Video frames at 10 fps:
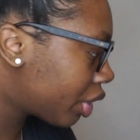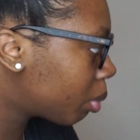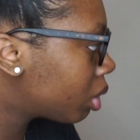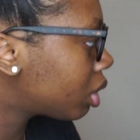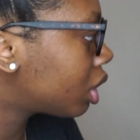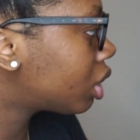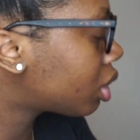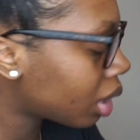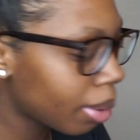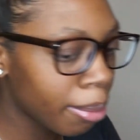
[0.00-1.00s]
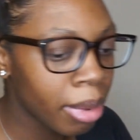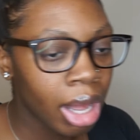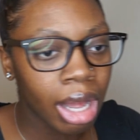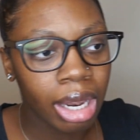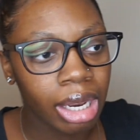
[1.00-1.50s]
It was just some
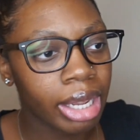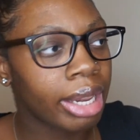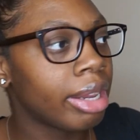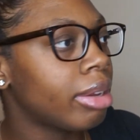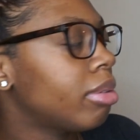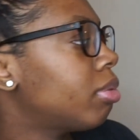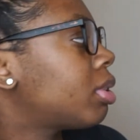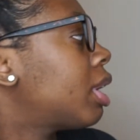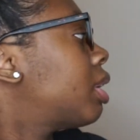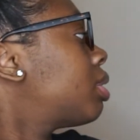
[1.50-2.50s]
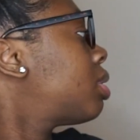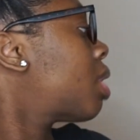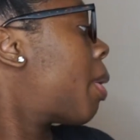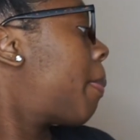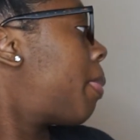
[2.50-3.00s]
leaves and
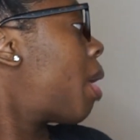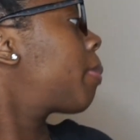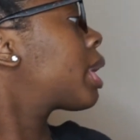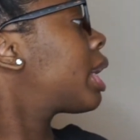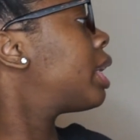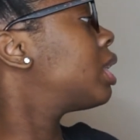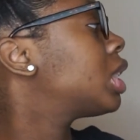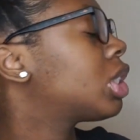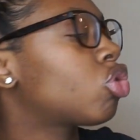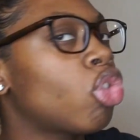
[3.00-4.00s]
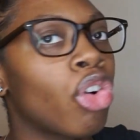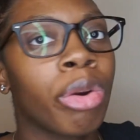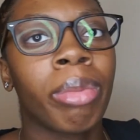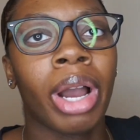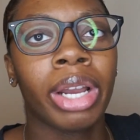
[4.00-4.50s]
some pumpkins
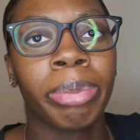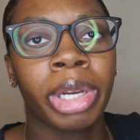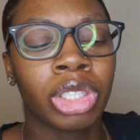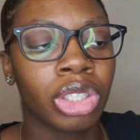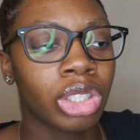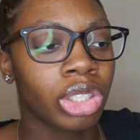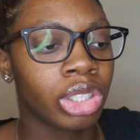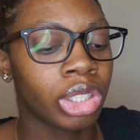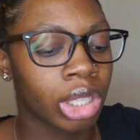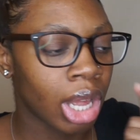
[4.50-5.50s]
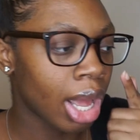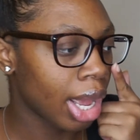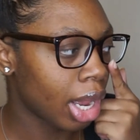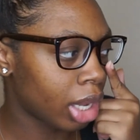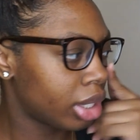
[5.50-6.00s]
for my pictures
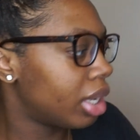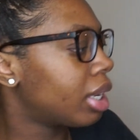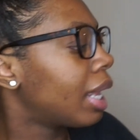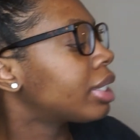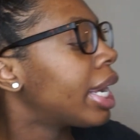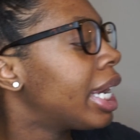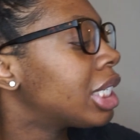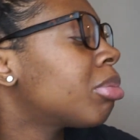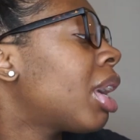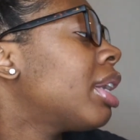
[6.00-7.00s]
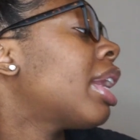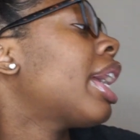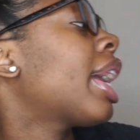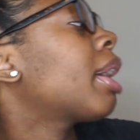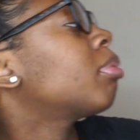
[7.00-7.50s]
and then I changed my
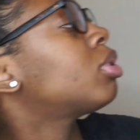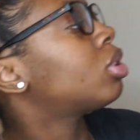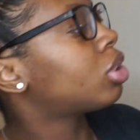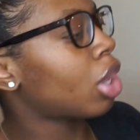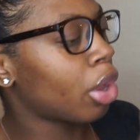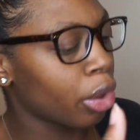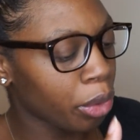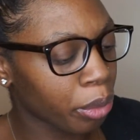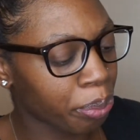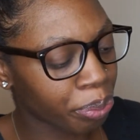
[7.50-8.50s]
name, so